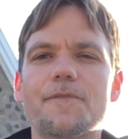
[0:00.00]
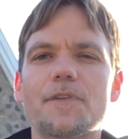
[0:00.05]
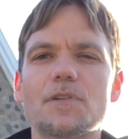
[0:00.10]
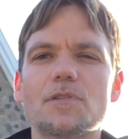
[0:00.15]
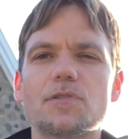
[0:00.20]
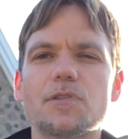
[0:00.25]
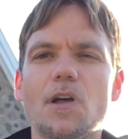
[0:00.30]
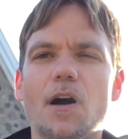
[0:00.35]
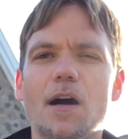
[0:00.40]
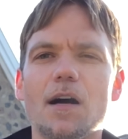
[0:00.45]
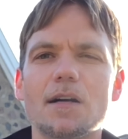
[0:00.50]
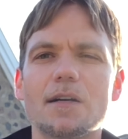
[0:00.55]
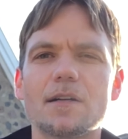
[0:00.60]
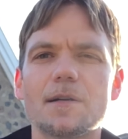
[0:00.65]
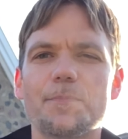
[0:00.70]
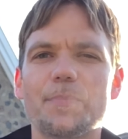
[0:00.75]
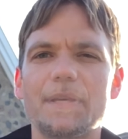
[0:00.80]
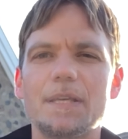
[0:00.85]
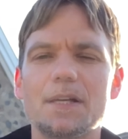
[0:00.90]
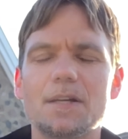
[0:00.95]
for
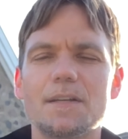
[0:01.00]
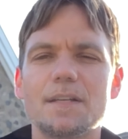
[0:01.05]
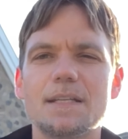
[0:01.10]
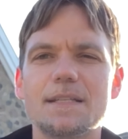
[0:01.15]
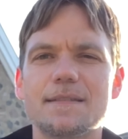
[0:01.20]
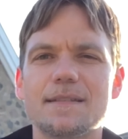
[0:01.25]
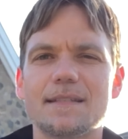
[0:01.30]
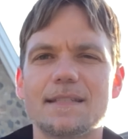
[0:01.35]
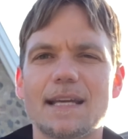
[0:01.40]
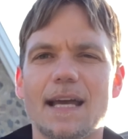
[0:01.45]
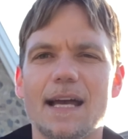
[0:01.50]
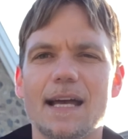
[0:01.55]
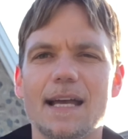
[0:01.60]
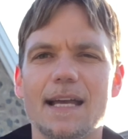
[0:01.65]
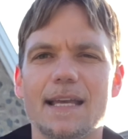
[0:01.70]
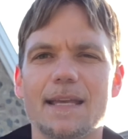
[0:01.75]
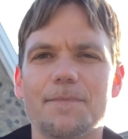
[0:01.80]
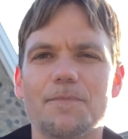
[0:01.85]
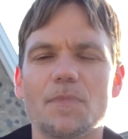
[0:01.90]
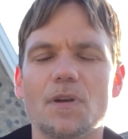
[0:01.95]
longer periods of
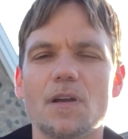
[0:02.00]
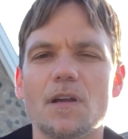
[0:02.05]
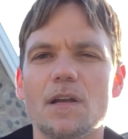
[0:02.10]
time.